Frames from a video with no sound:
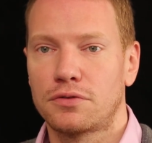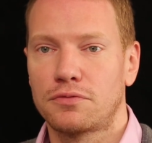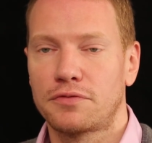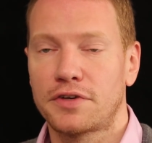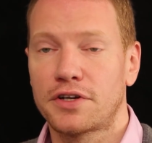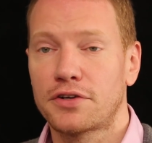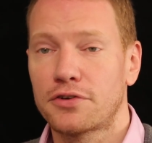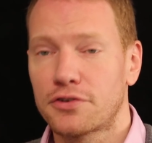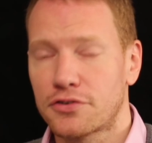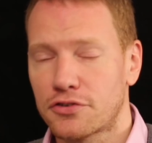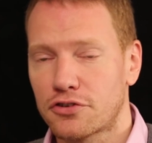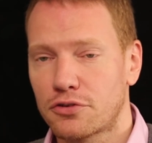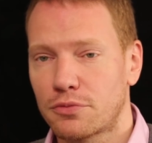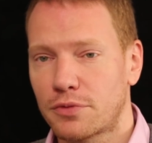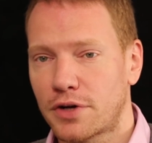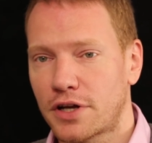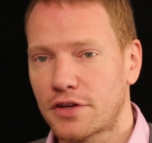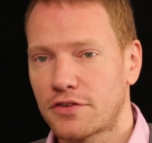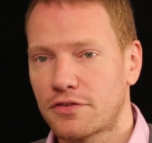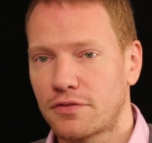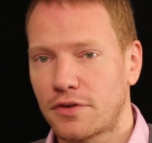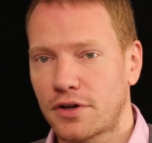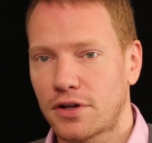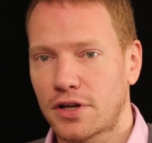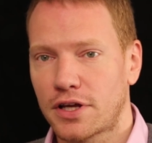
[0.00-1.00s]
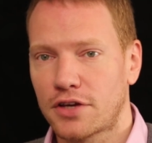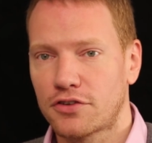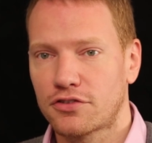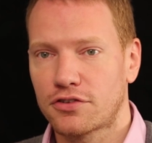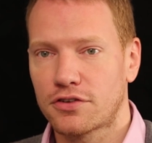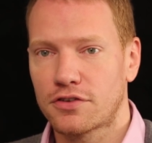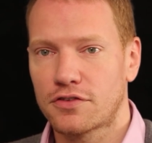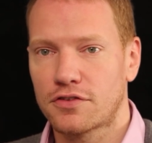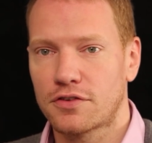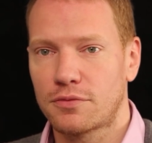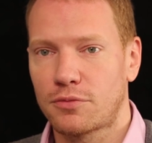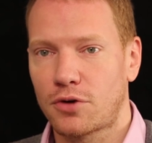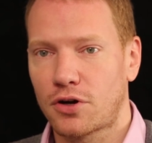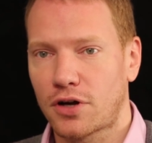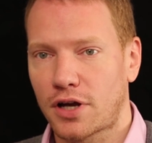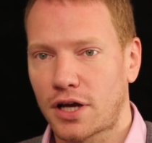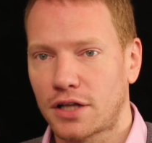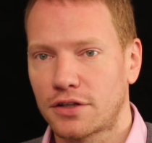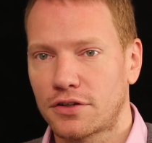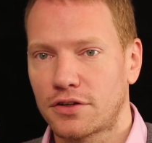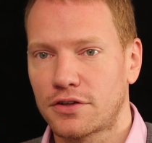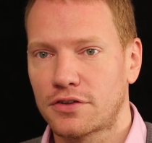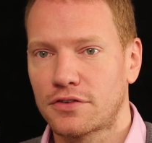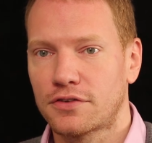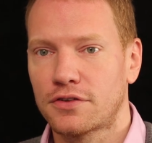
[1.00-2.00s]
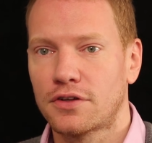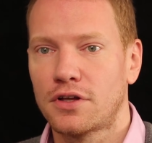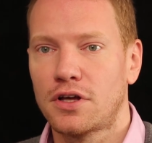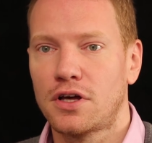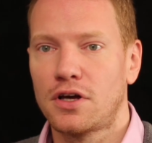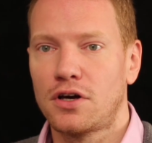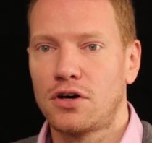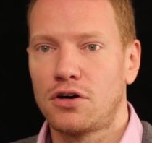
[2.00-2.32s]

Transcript: various human rights violations, among others,